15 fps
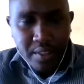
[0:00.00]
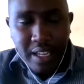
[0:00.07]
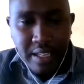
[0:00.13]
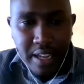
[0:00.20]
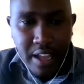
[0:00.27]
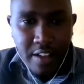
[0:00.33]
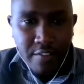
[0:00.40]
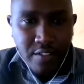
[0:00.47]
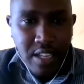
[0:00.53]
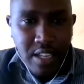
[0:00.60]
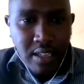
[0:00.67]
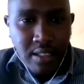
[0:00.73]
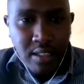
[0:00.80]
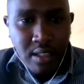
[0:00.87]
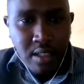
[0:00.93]
that i have
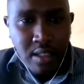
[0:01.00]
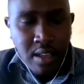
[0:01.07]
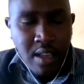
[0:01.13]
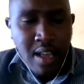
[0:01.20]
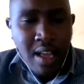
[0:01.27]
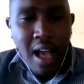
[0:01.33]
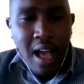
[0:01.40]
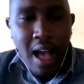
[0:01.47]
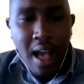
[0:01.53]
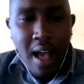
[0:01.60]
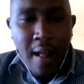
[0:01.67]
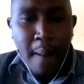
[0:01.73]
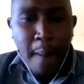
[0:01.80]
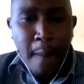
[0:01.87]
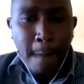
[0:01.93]
just
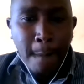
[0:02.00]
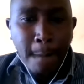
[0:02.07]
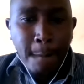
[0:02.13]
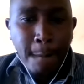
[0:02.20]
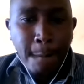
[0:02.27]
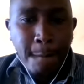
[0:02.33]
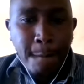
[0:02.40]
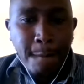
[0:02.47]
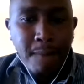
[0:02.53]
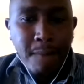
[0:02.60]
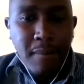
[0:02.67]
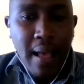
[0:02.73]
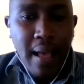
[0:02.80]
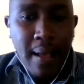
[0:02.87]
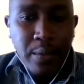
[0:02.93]
um,
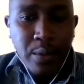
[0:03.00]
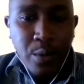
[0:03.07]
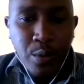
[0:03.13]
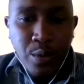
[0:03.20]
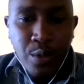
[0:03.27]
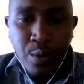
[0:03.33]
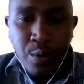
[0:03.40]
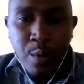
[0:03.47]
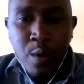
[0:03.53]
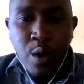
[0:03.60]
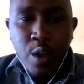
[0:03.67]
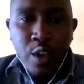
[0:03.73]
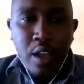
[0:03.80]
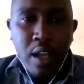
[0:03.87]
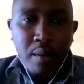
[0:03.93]
uh, told you
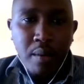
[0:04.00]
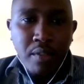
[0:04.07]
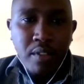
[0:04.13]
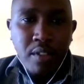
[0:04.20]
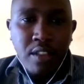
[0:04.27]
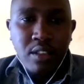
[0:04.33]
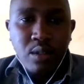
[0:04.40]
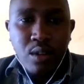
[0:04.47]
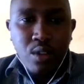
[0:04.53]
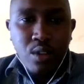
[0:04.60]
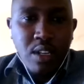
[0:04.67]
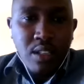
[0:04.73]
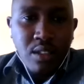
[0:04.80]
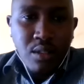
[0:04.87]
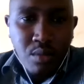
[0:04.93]
uh, this
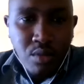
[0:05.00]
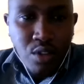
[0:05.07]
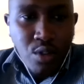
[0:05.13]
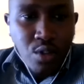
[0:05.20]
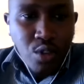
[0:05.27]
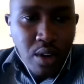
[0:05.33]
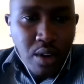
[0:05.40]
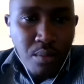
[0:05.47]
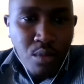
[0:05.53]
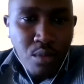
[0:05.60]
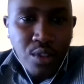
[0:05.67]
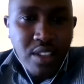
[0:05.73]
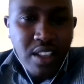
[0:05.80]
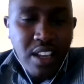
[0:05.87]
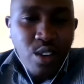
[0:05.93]
question is usually
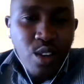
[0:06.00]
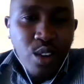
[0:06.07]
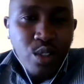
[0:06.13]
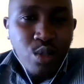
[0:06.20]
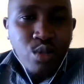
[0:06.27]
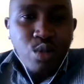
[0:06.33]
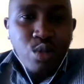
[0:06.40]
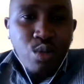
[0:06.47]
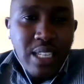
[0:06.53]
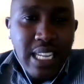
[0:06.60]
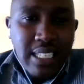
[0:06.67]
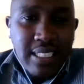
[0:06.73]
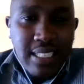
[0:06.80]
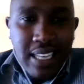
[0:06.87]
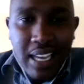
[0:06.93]
mostly you are told to
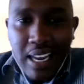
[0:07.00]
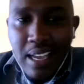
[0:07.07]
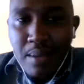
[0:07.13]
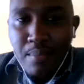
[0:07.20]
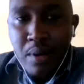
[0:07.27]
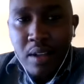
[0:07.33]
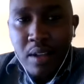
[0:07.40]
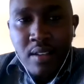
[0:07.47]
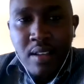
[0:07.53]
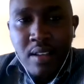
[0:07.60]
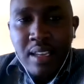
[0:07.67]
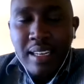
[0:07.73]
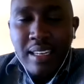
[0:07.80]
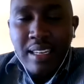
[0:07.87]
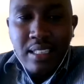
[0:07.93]
describe
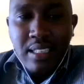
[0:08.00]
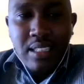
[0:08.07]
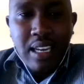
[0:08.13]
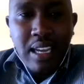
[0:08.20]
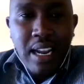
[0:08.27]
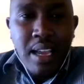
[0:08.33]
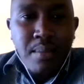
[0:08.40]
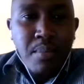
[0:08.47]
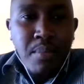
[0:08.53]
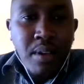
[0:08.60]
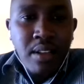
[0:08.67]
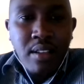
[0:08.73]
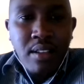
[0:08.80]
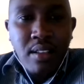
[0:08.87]
describe